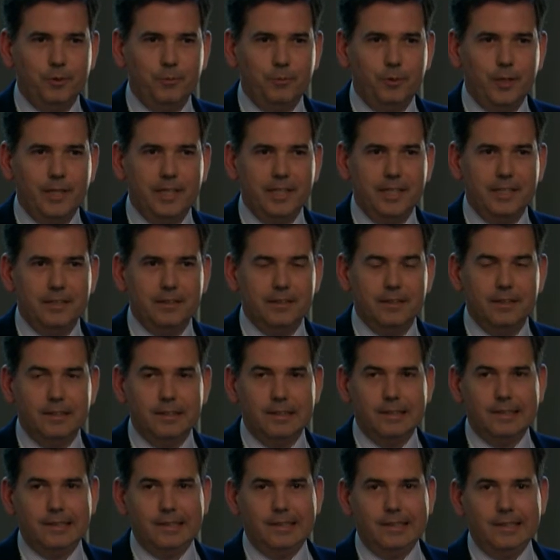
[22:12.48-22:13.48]
We need
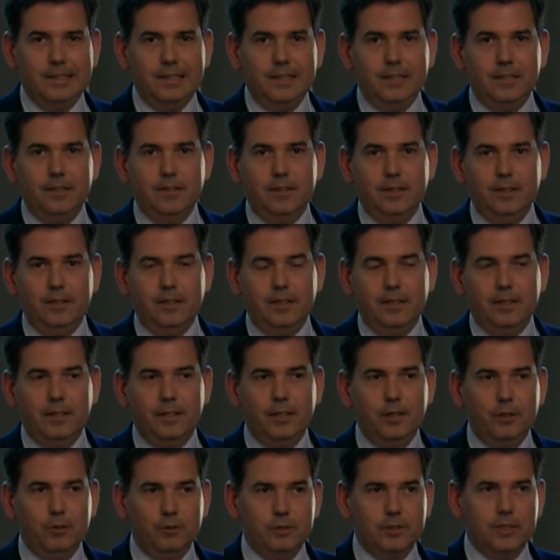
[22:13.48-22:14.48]
a
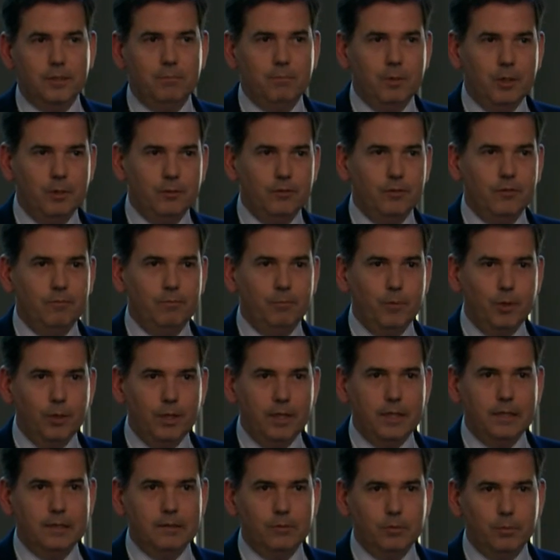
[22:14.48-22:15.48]
huge amount of
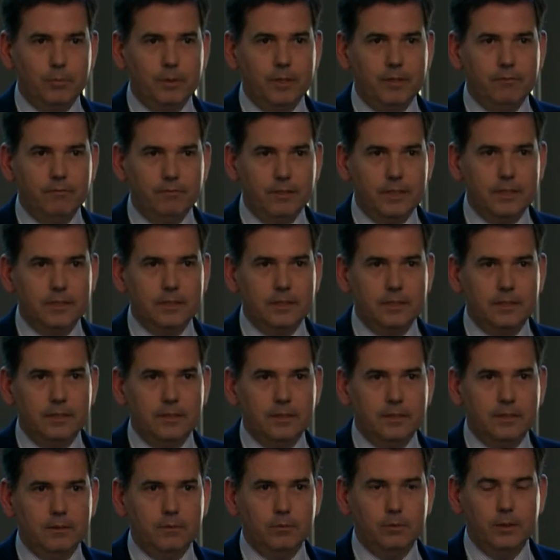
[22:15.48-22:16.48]
money to be
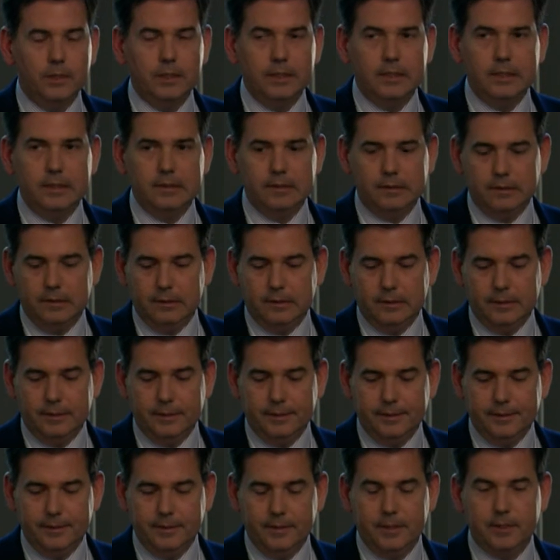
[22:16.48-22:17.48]
invested, and we need
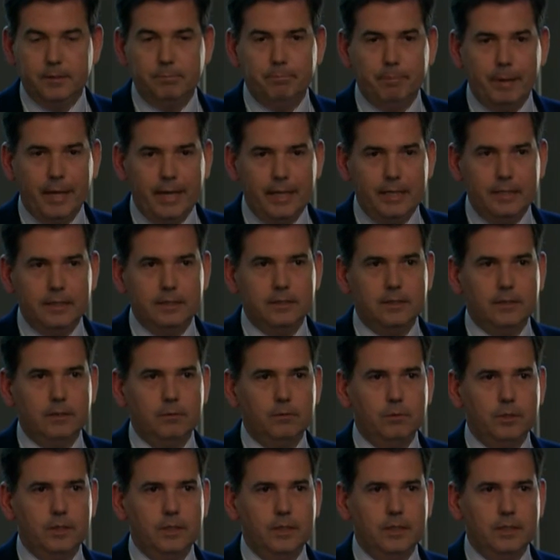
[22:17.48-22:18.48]
space,
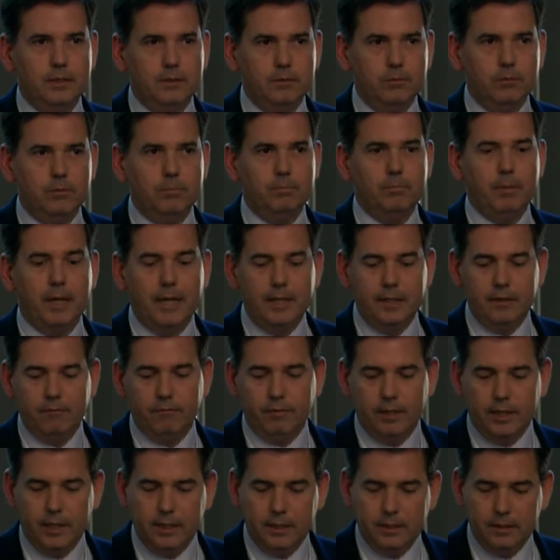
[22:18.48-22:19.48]
and we need to
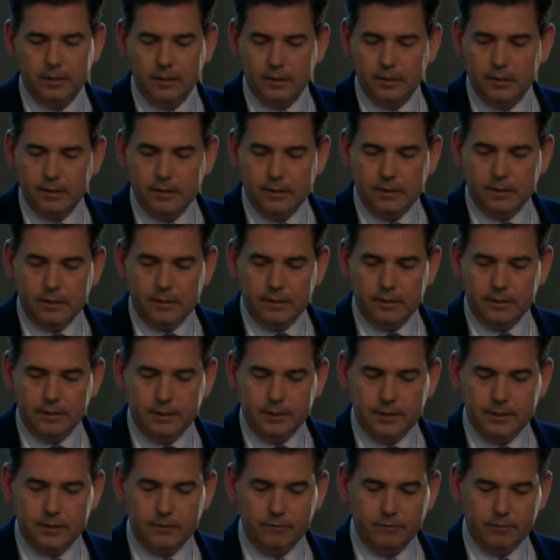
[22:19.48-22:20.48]
planify
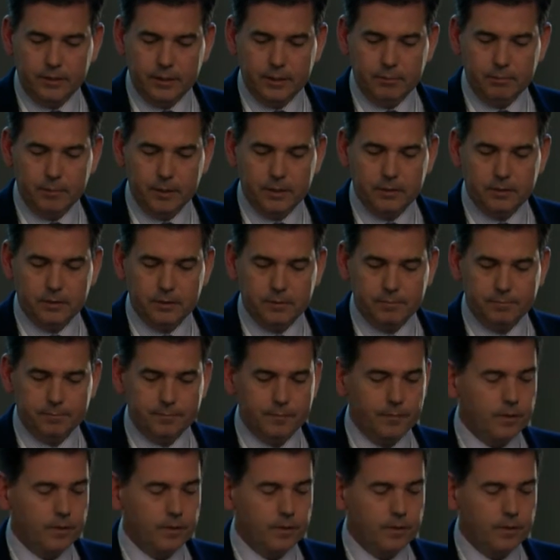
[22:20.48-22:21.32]
these investments.